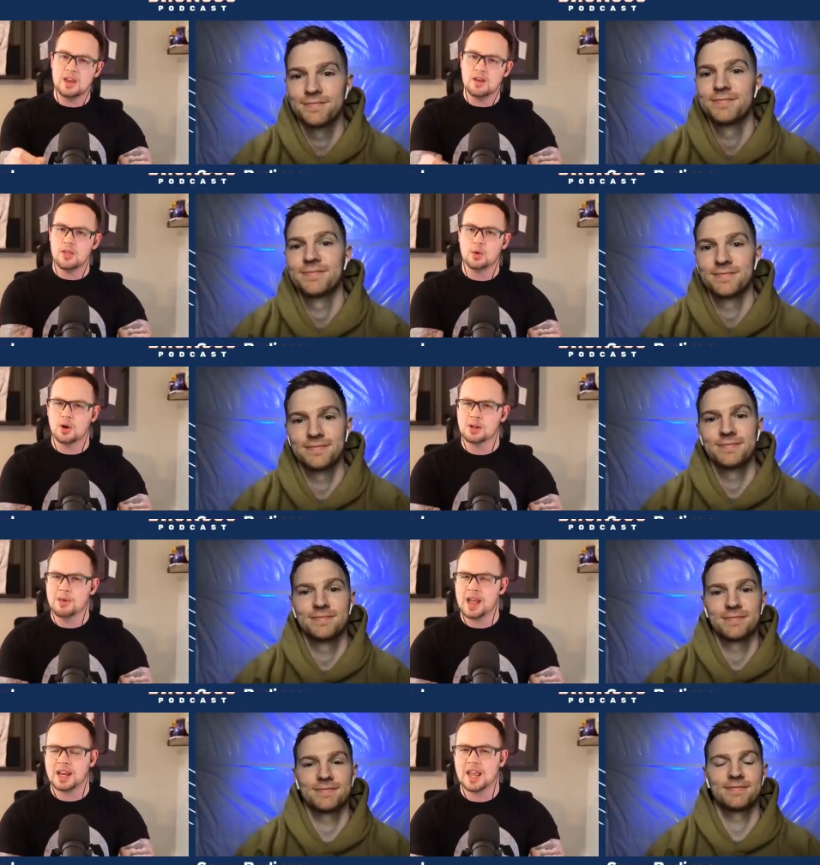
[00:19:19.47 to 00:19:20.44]
Speaker 1: another running
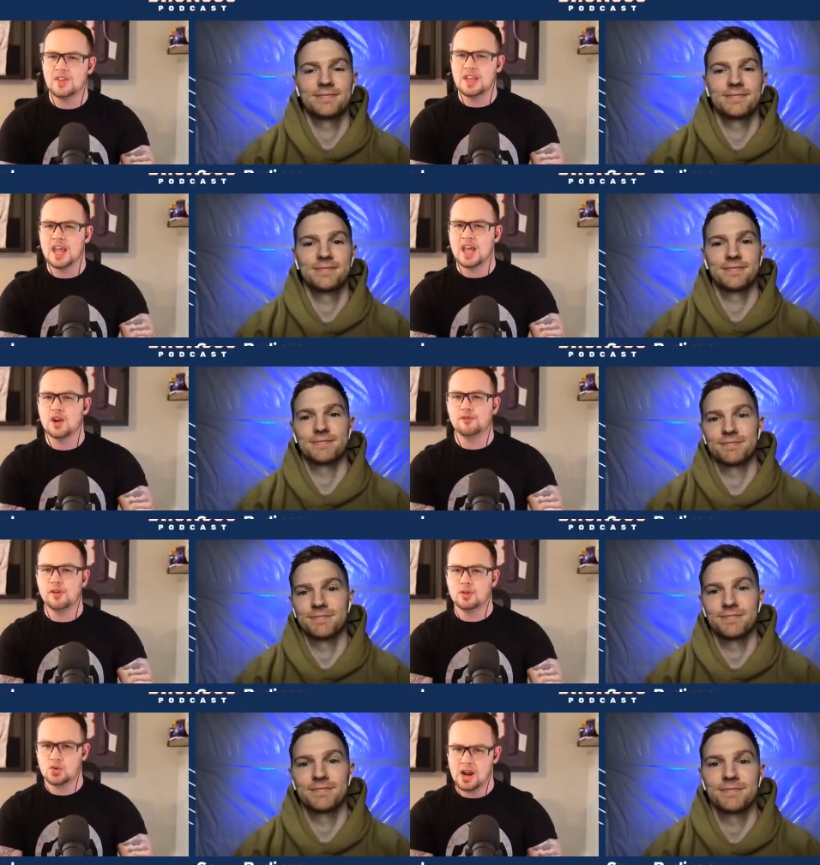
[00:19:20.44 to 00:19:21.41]
back in the
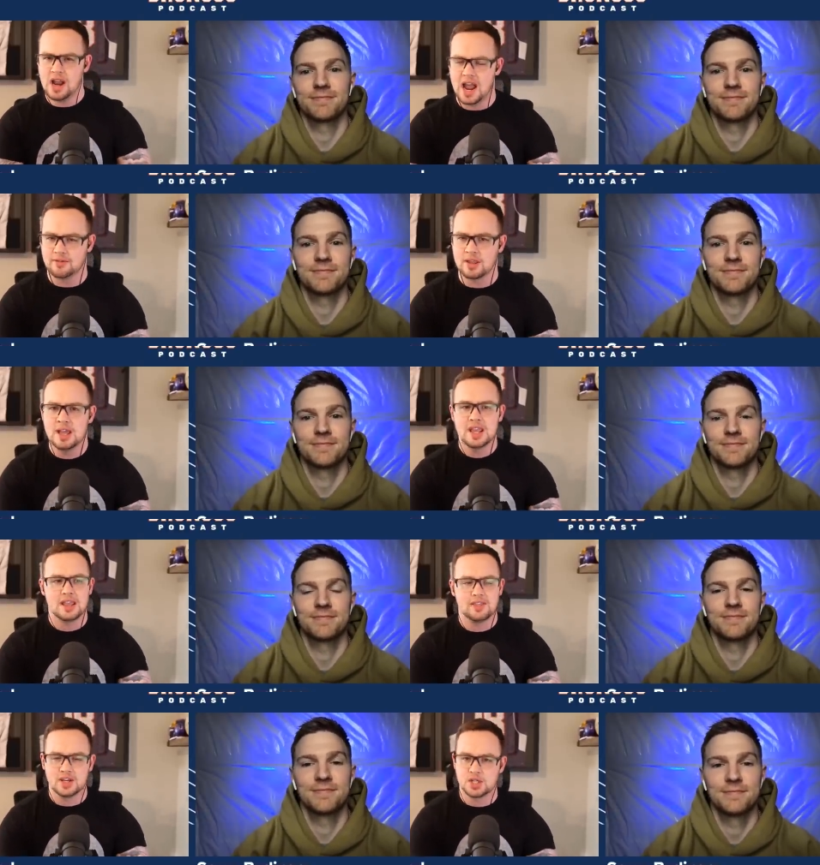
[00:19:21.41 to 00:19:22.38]
NFL draft
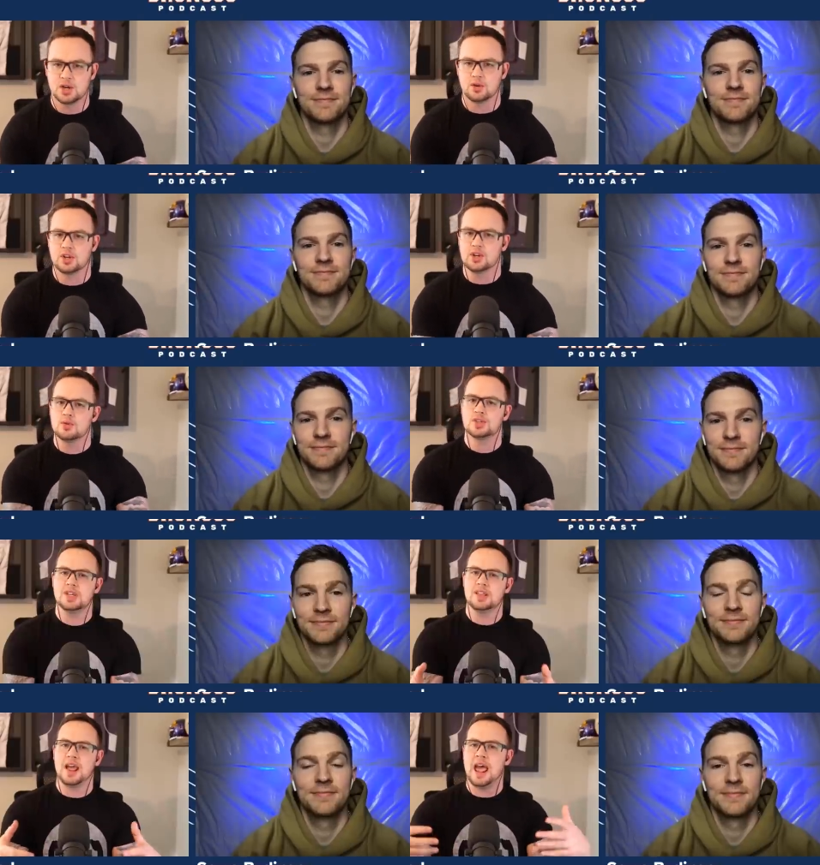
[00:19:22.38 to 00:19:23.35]
this year? Do you
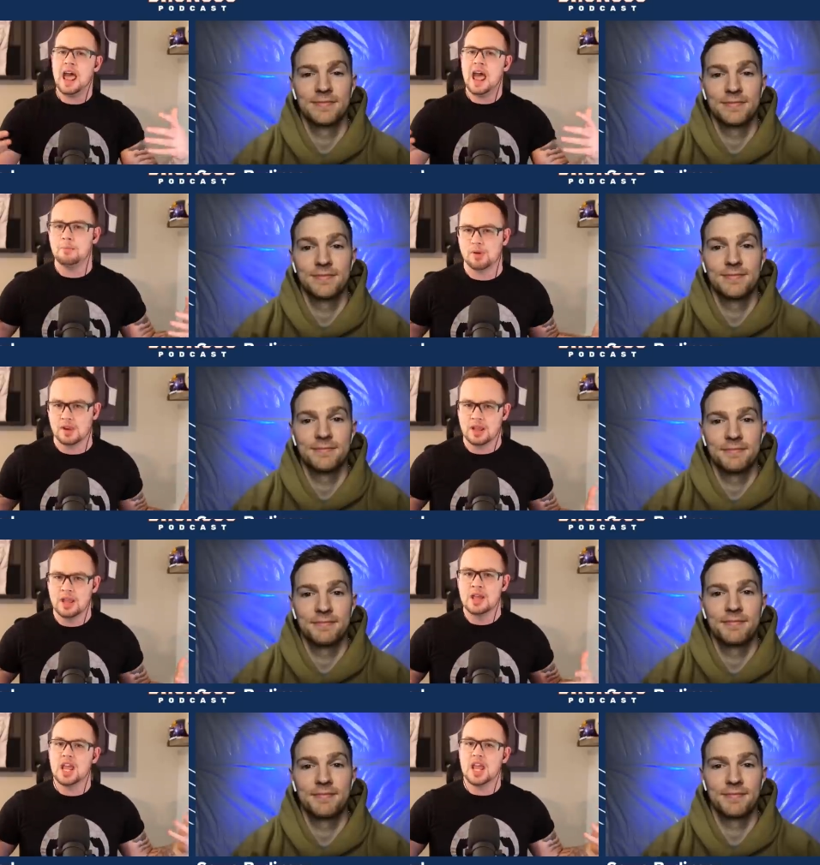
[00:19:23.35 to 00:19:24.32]
see that happening?
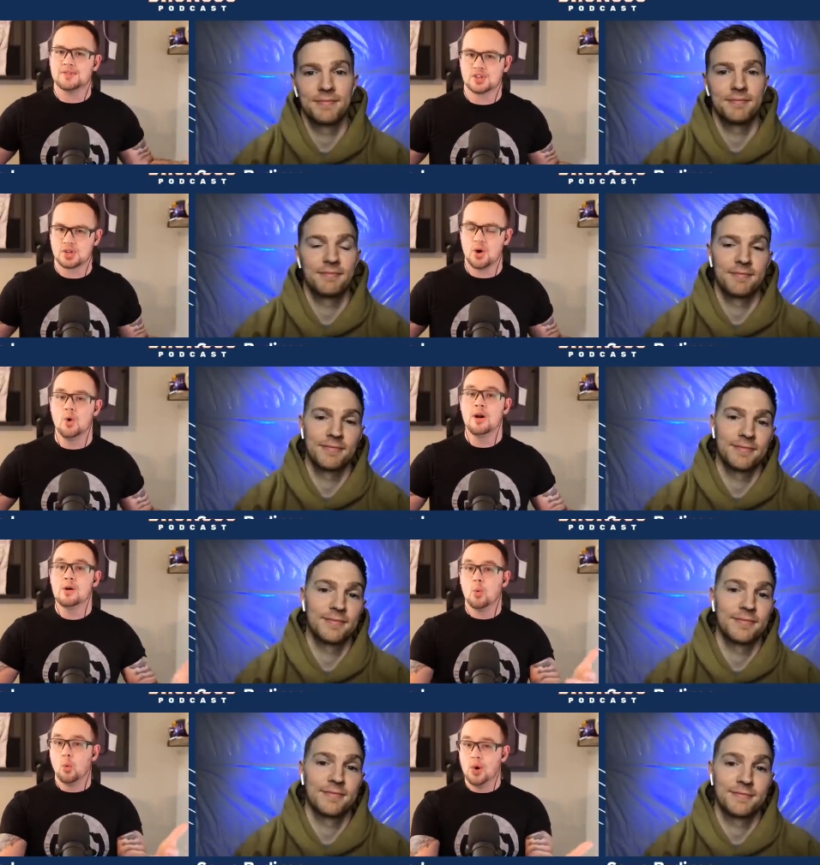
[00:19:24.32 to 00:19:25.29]
If so,
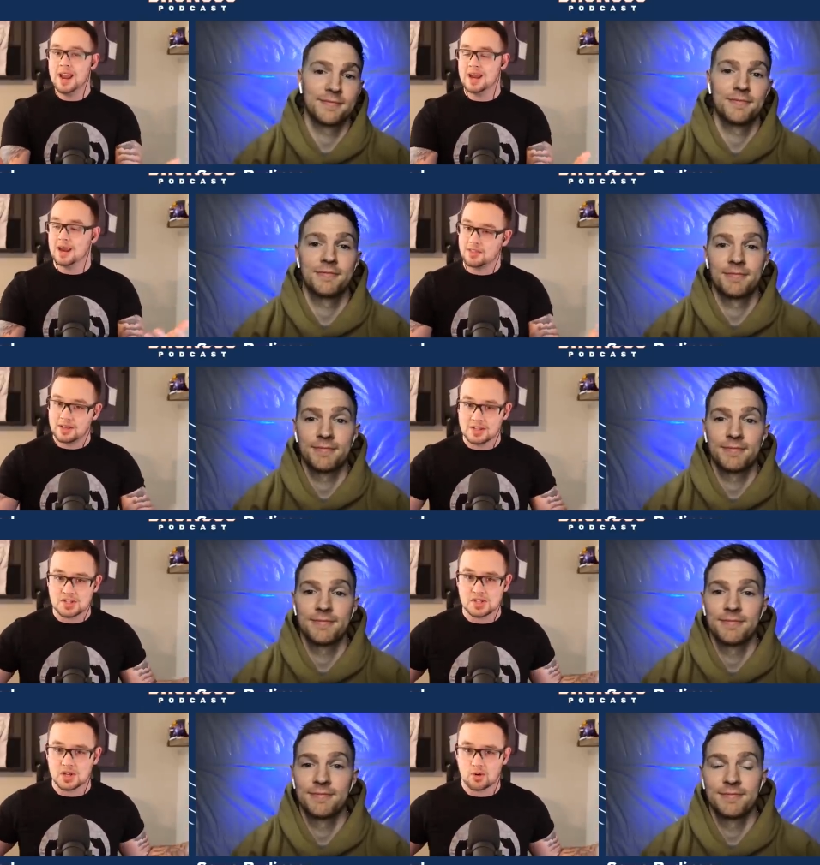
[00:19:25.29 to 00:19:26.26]
Speaker 2: when? I think
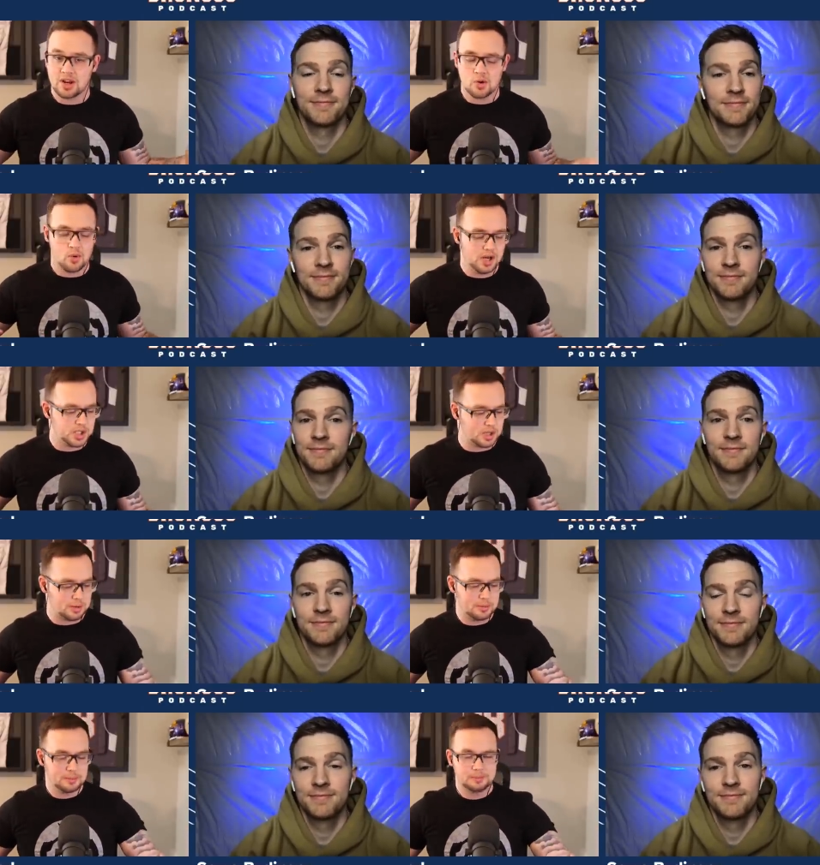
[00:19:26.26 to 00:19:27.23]
this is a great
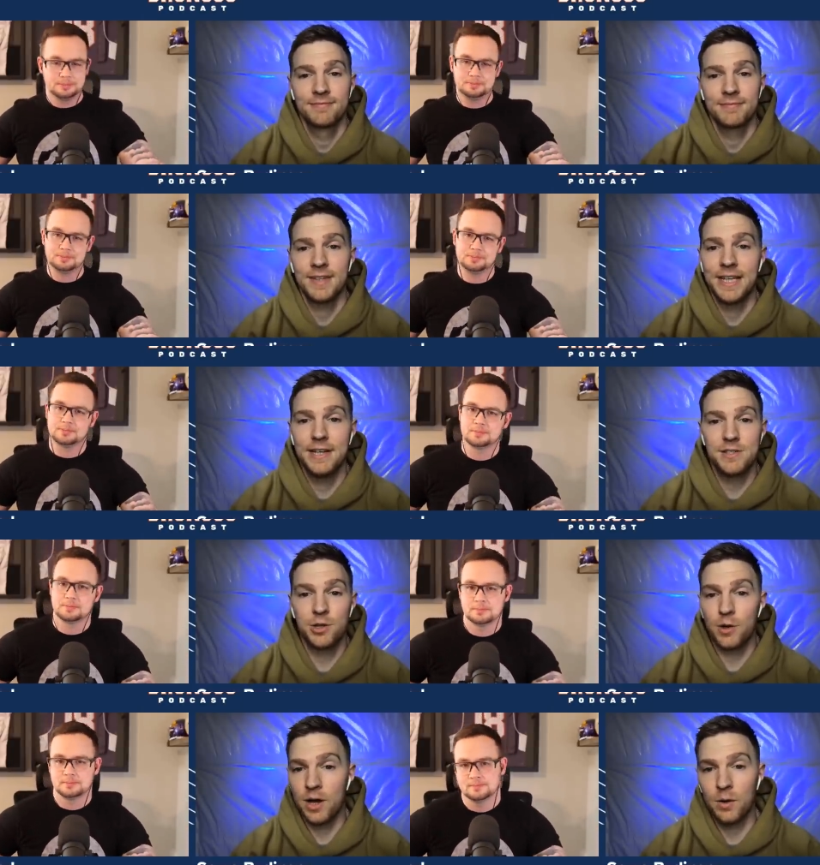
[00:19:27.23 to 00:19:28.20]
question. It is
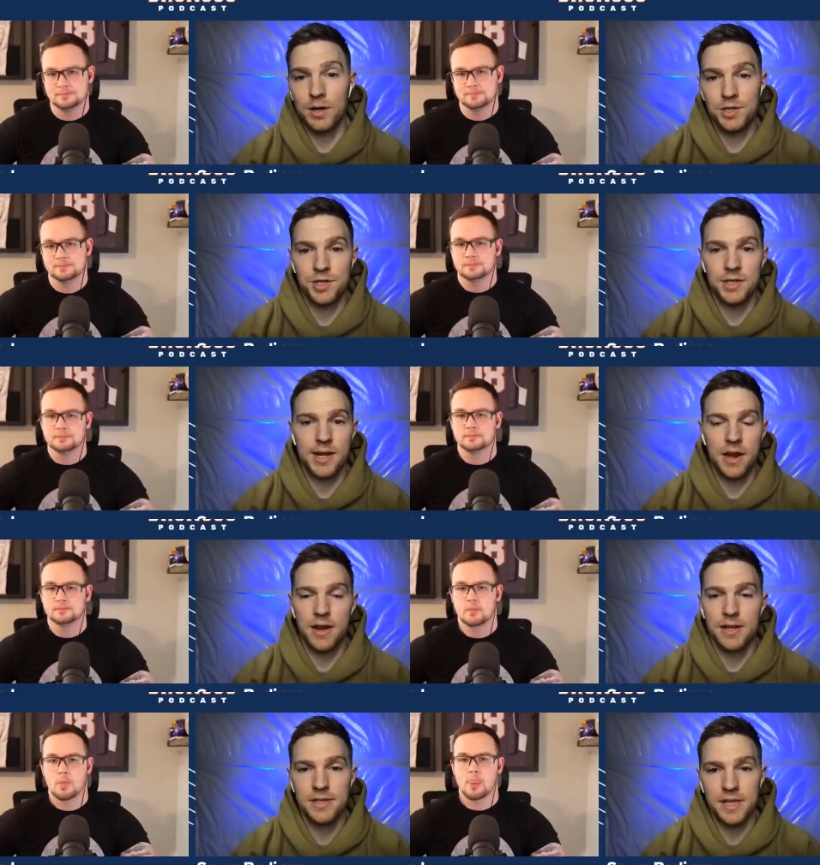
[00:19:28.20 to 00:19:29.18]
a great question,
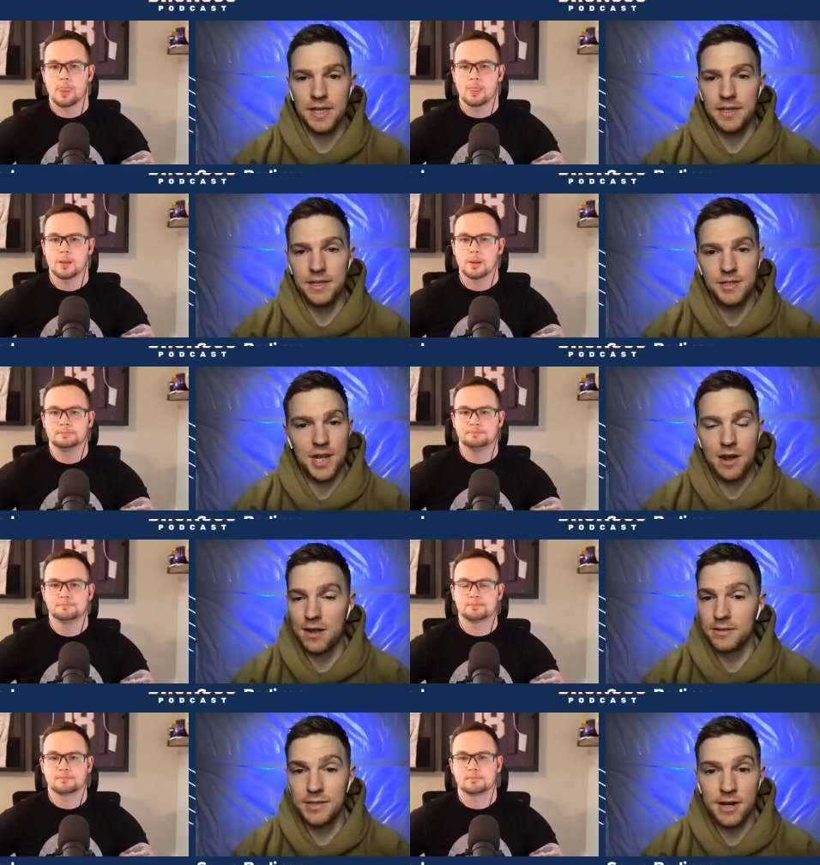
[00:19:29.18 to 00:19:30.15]
Darius. And shout
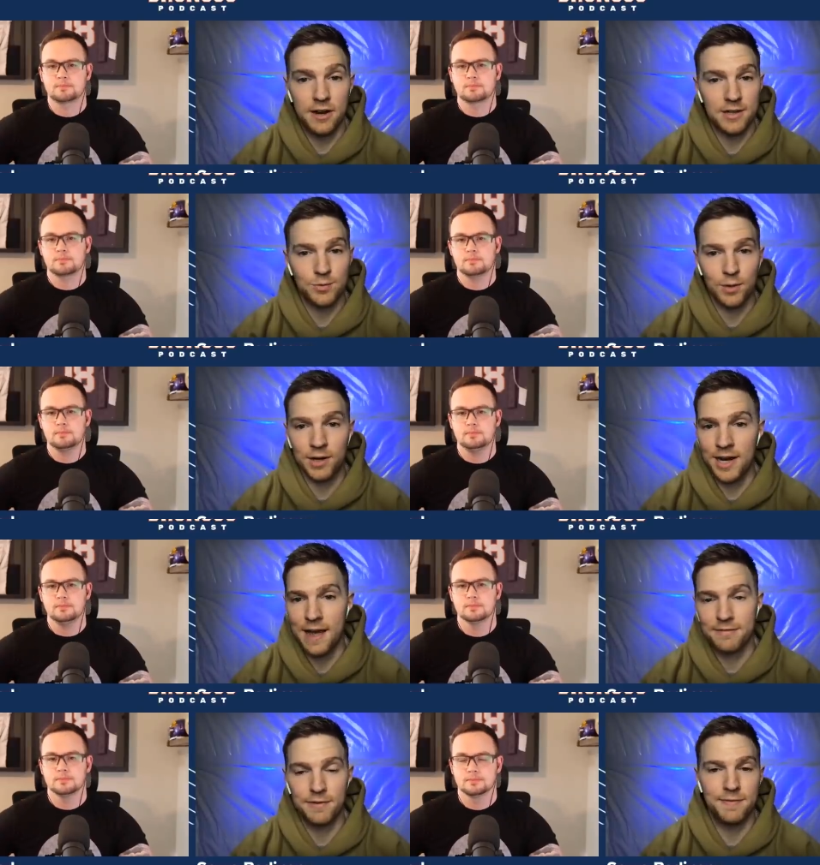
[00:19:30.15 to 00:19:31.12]
out to Darius. We're going to
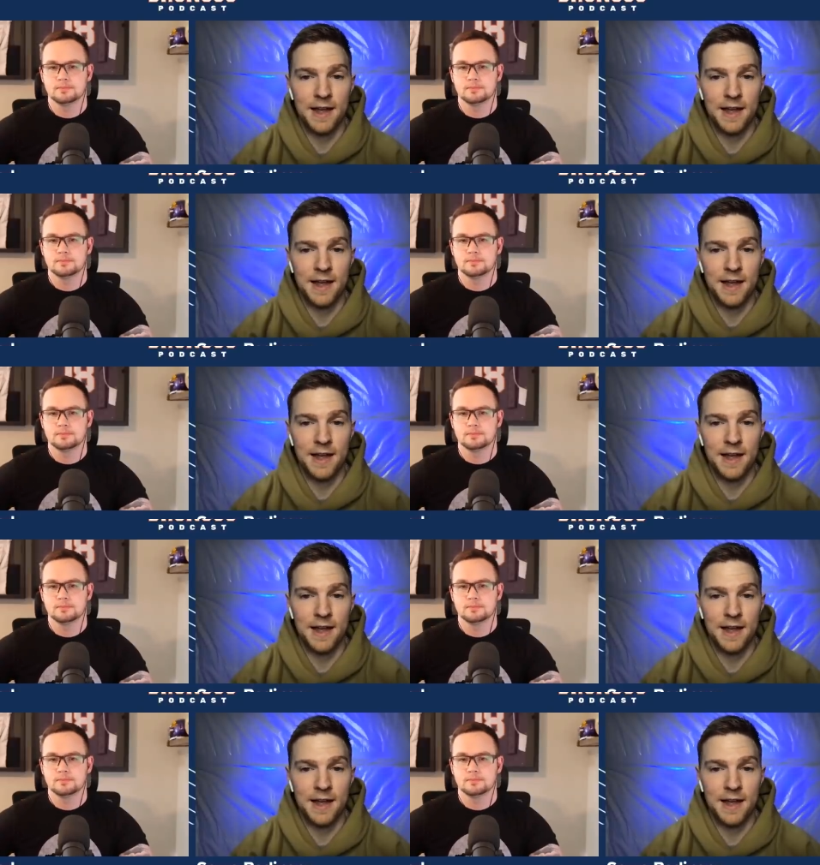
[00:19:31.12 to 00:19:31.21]
have to